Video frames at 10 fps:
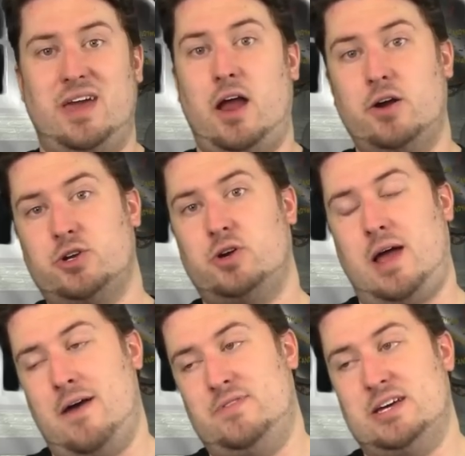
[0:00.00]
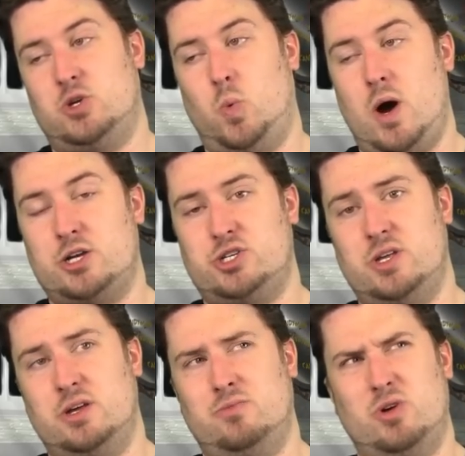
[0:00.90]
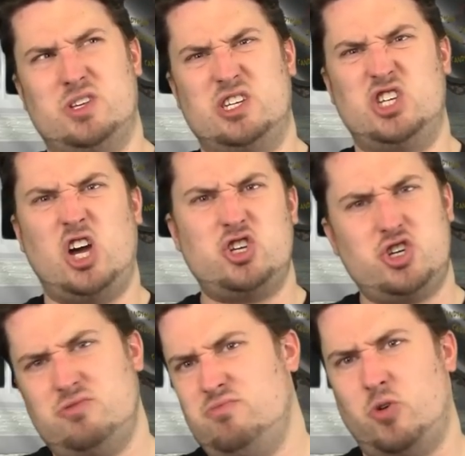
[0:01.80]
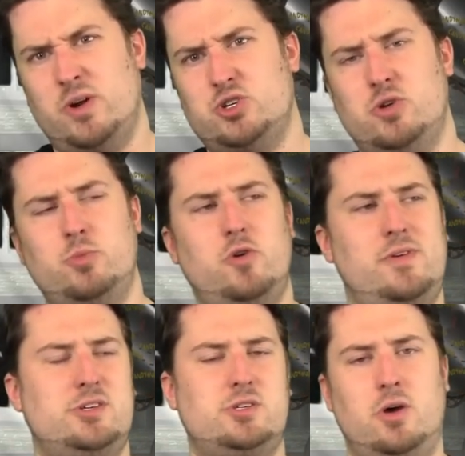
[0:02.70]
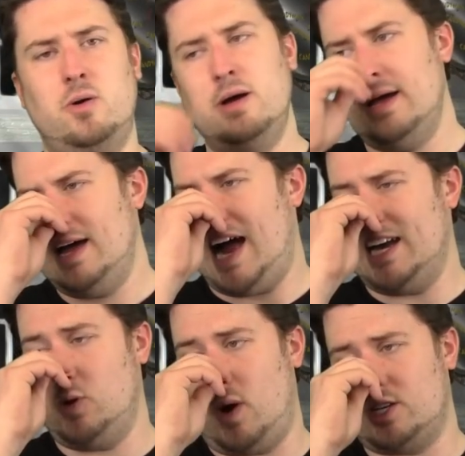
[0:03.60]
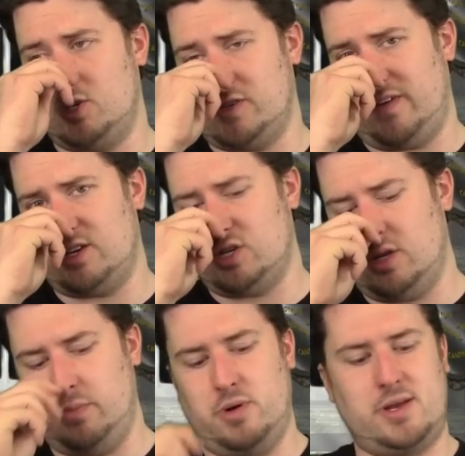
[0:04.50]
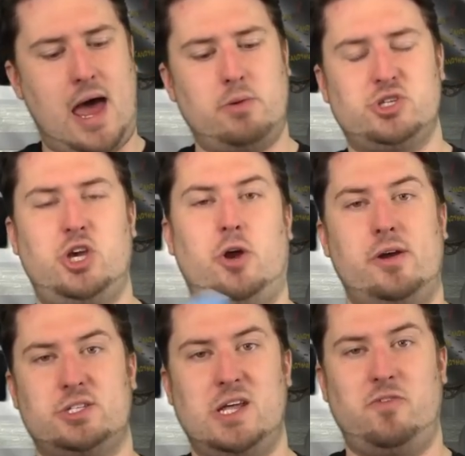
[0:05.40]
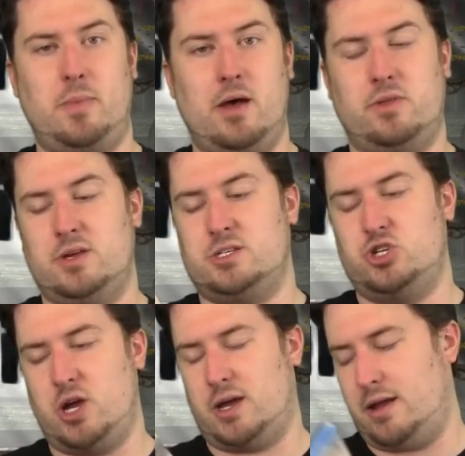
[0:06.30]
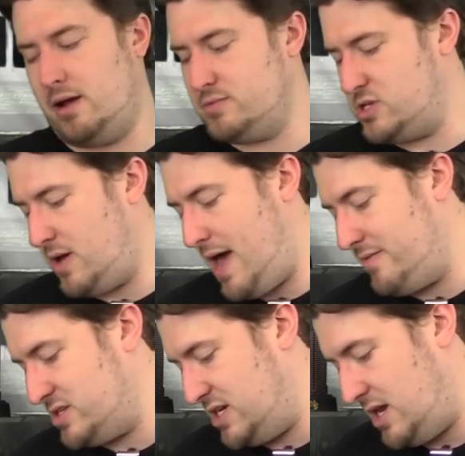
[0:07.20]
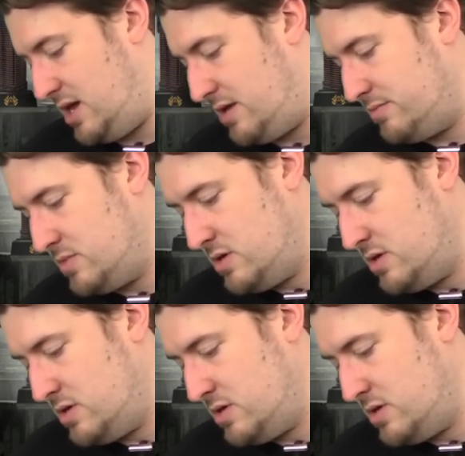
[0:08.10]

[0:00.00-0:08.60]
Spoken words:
character. I have yet to watch the, what is it, Dutch original movies, so I need to watch those eventually, but I was curious enough about this to check it out, so I haven't seen it yet.